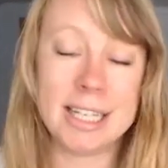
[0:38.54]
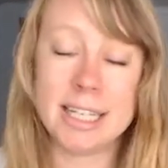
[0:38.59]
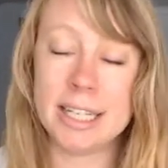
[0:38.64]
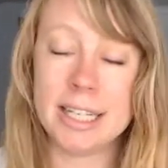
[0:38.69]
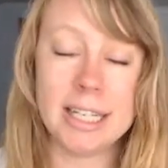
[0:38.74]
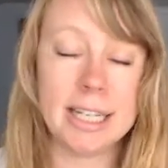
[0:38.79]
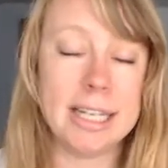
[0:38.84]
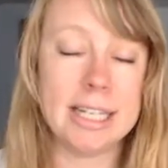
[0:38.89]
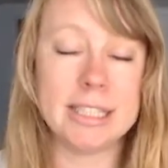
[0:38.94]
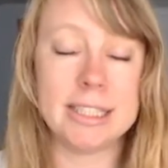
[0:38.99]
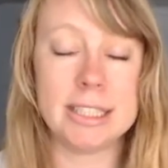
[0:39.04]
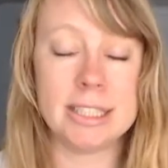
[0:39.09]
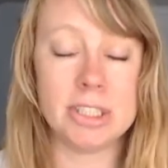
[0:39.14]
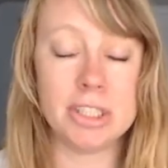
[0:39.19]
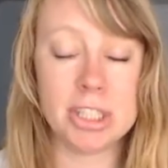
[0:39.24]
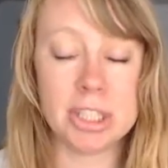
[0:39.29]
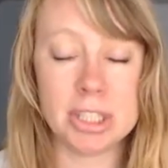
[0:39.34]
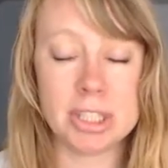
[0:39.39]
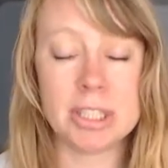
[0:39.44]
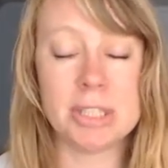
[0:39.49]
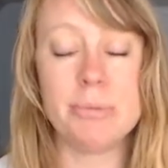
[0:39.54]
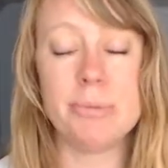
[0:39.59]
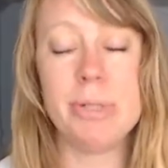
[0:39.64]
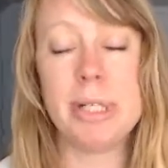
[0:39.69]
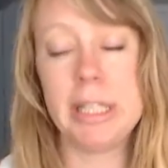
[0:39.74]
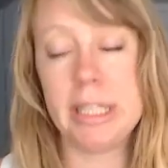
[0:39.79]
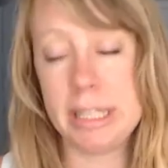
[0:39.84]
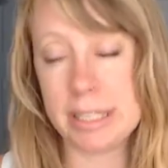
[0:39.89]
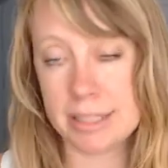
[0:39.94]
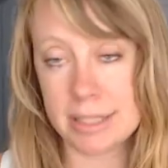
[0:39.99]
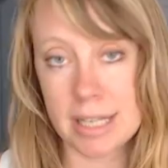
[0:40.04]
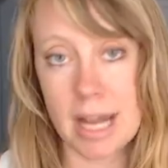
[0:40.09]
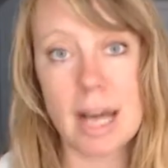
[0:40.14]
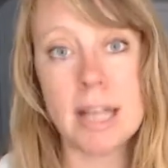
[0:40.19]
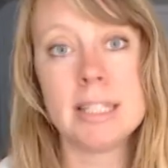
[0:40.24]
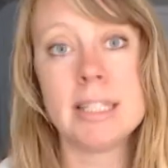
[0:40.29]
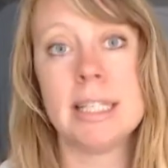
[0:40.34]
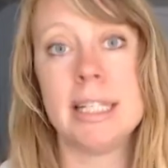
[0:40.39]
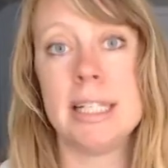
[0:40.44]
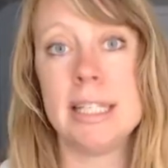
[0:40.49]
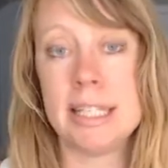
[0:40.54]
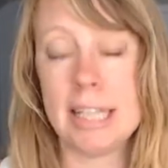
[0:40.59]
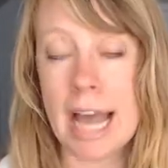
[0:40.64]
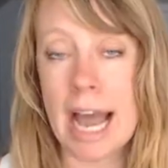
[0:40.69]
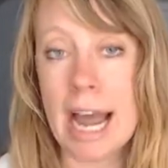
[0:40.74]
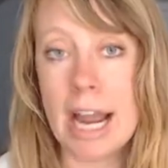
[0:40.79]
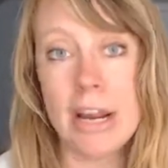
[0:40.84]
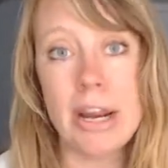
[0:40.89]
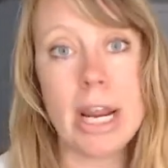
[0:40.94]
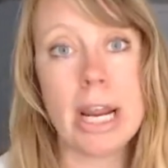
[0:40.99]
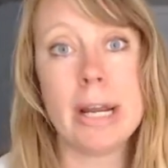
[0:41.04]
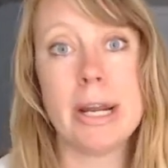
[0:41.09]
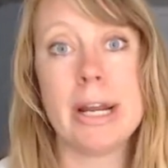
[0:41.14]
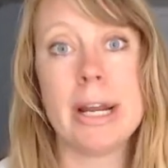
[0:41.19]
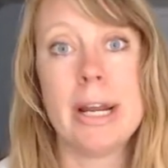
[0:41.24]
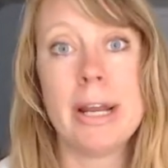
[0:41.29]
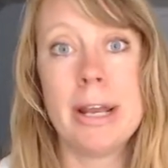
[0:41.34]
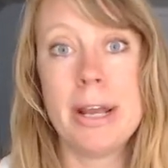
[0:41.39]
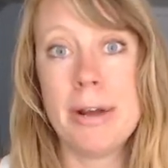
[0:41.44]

it's just really exhausting and tiring